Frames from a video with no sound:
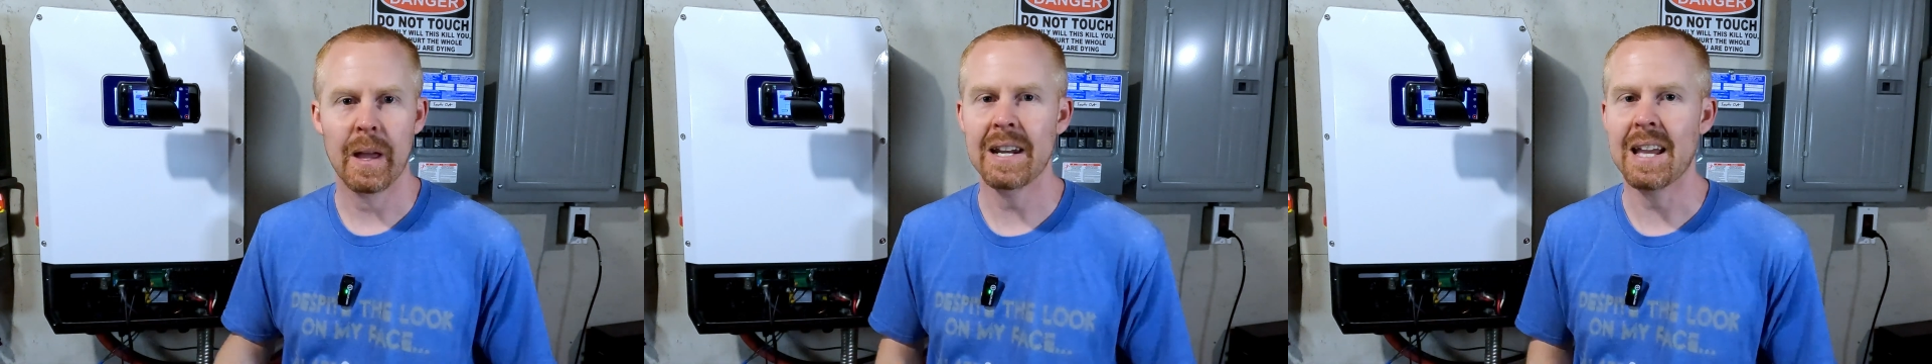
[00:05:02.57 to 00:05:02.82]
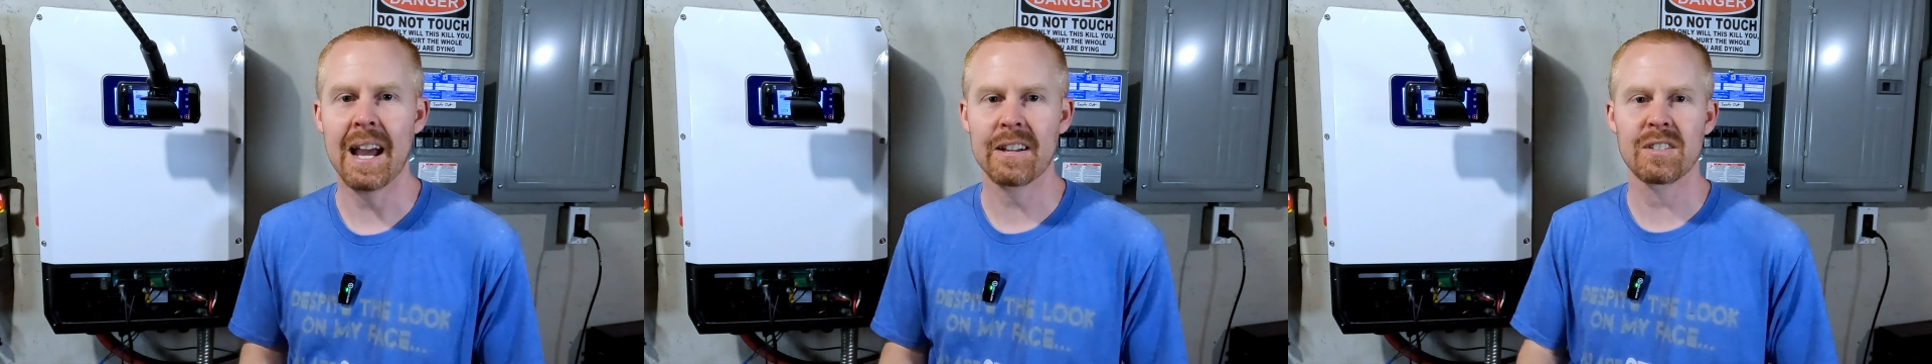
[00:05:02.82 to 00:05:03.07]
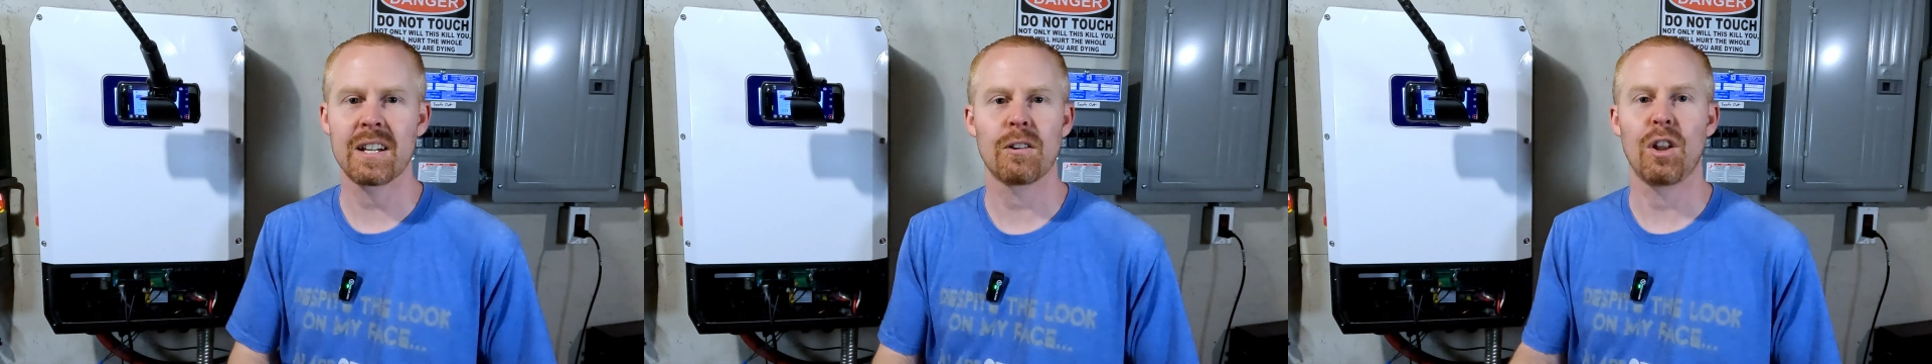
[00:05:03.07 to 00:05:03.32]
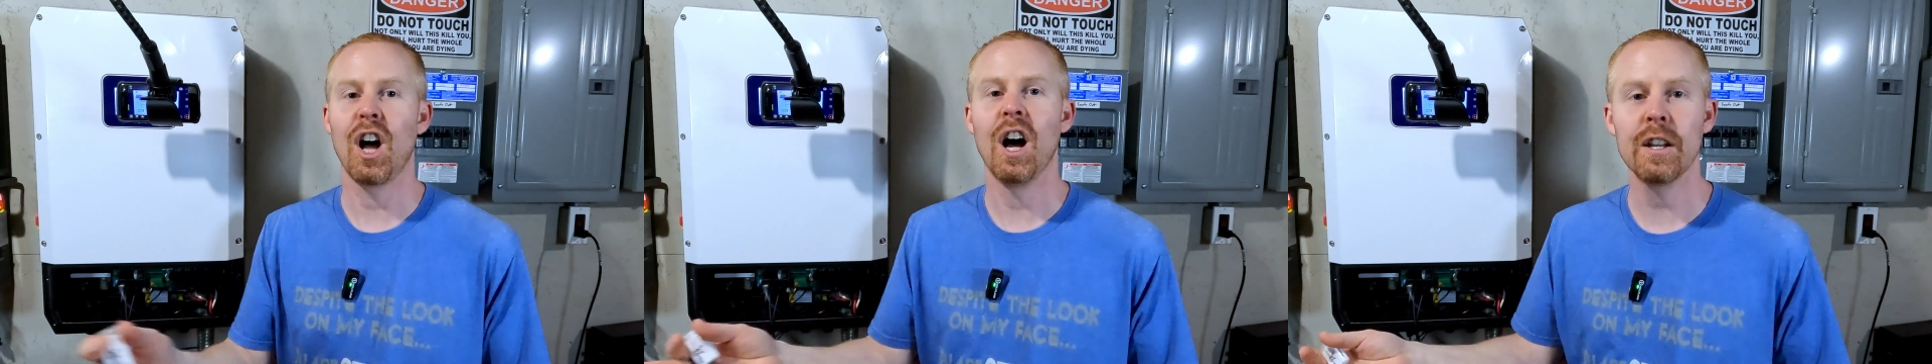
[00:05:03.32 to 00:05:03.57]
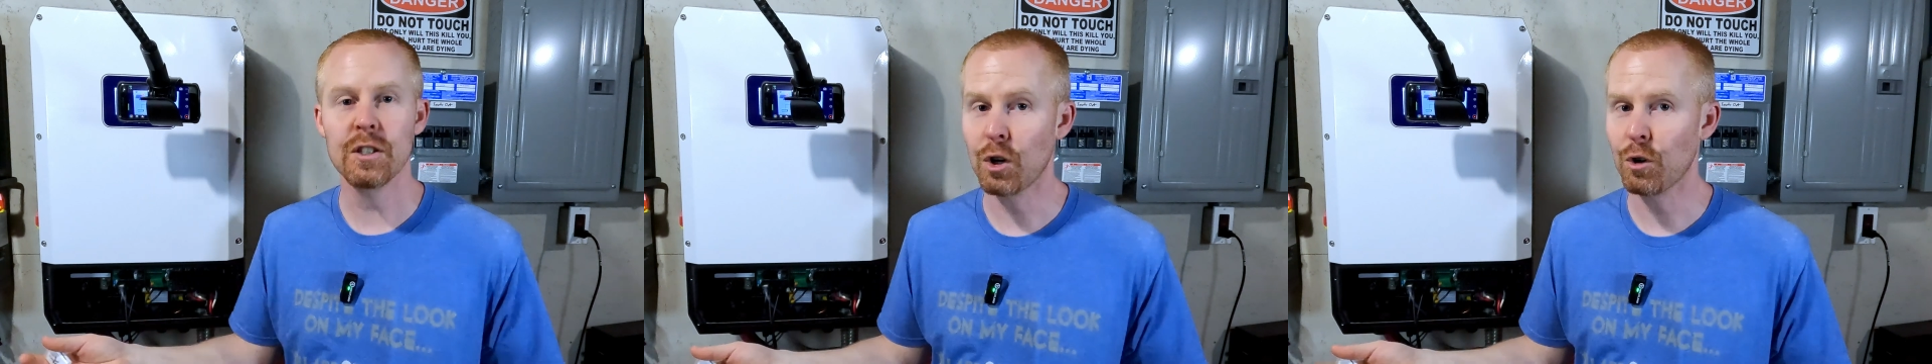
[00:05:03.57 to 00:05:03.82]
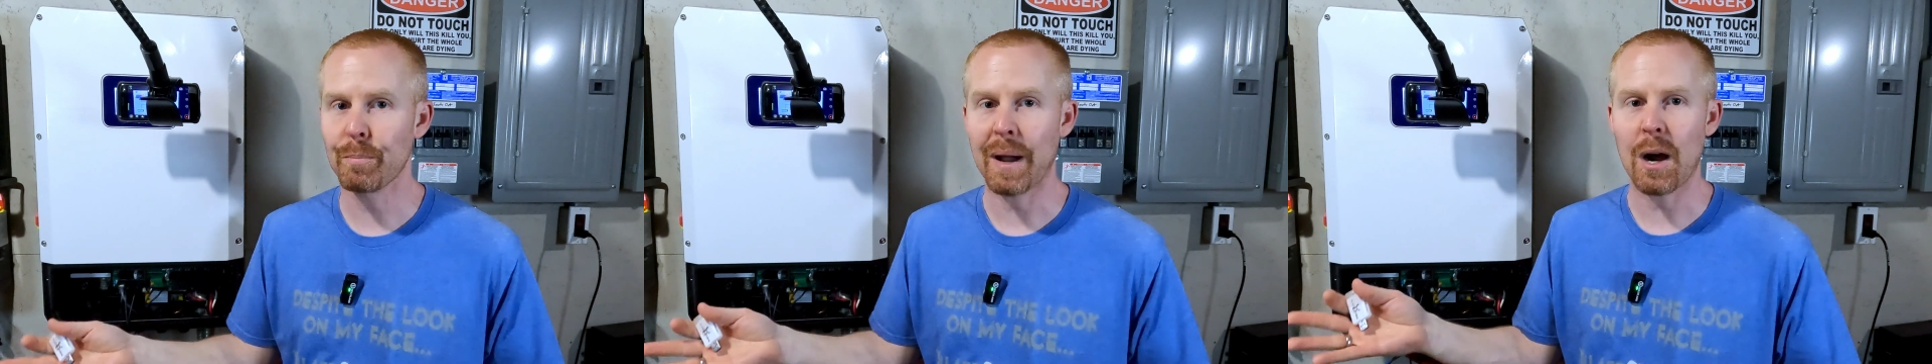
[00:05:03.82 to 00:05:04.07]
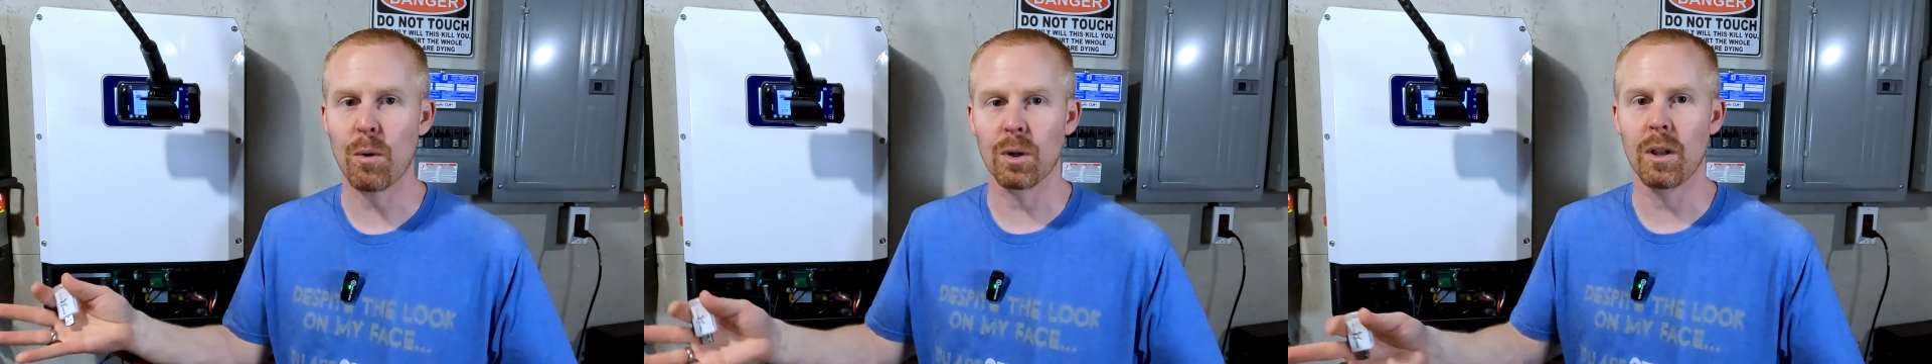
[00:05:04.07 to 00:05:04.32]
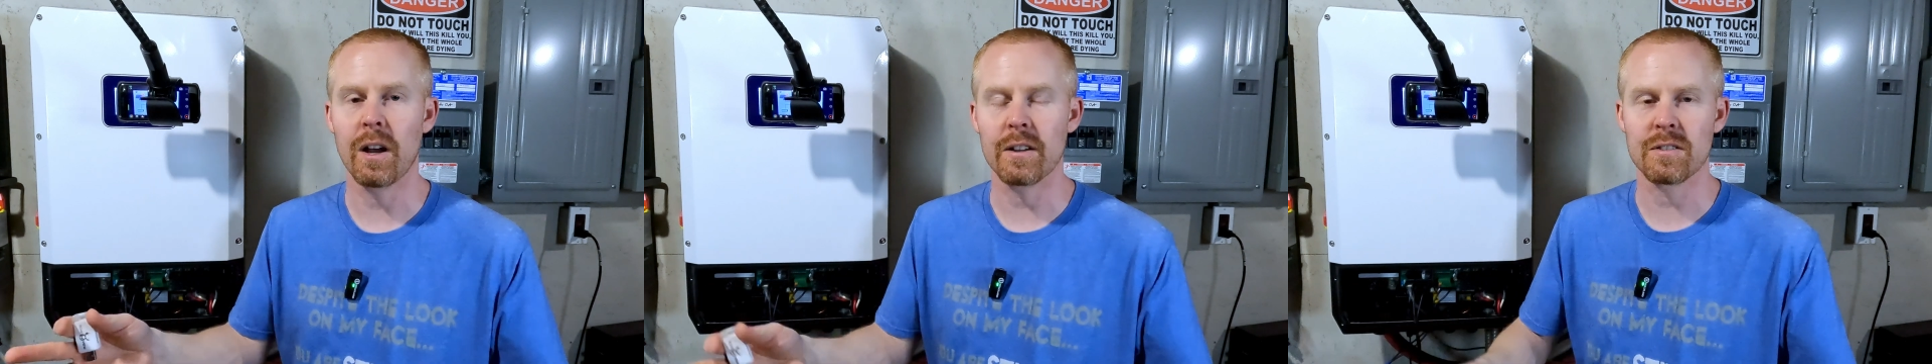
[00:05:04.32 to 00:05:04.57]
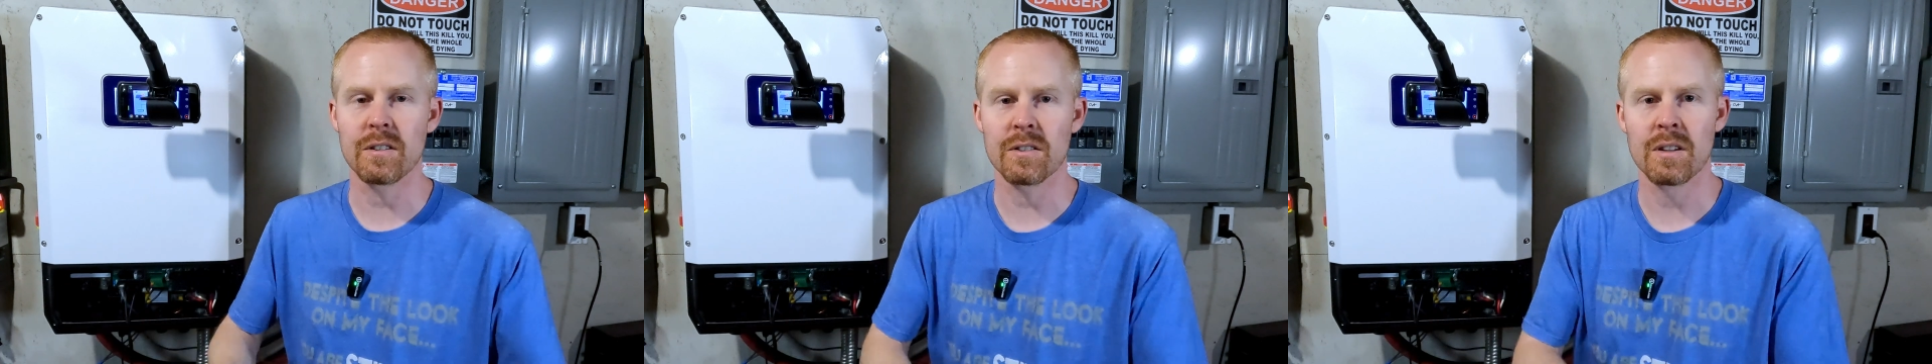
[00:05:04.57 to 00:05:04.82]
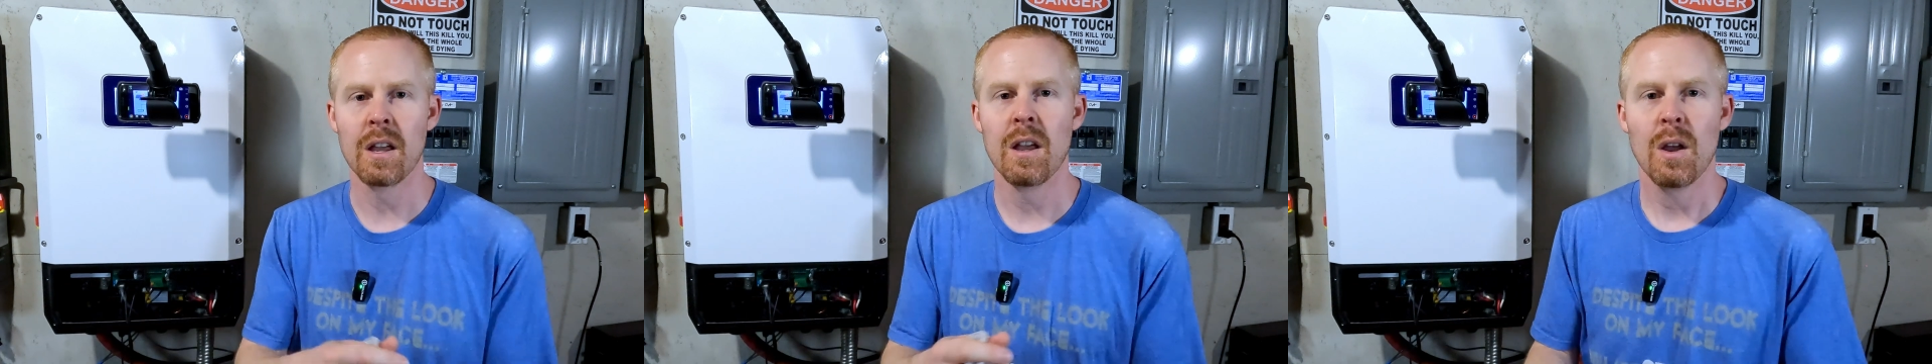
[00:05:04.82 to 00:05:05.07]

any accidental unknown power losses